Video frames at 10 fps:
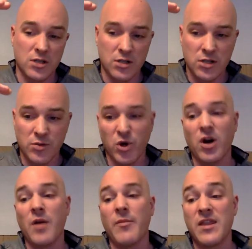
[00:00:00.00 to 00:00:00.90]
to
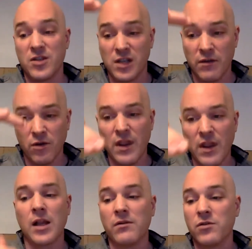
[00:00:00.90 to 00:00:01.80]
program at this level,
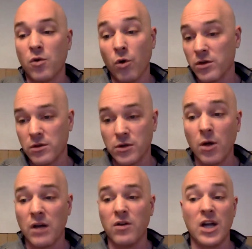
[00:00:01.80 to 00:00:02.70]
that level, or the
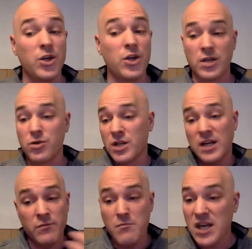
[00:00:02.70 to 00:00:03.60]
low level, and you can
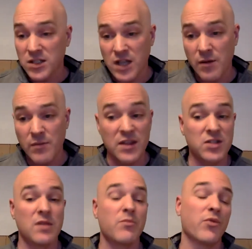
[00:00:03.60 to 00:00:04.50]
even mix them in the
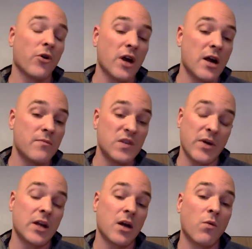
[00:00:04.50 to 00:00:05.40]
same program
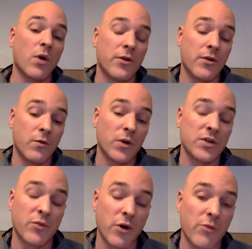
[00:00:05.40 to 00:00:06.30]
depending on
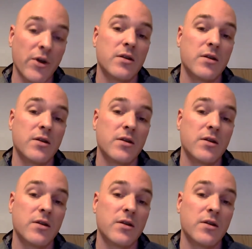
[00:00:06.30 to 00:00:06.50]
what's appropriate.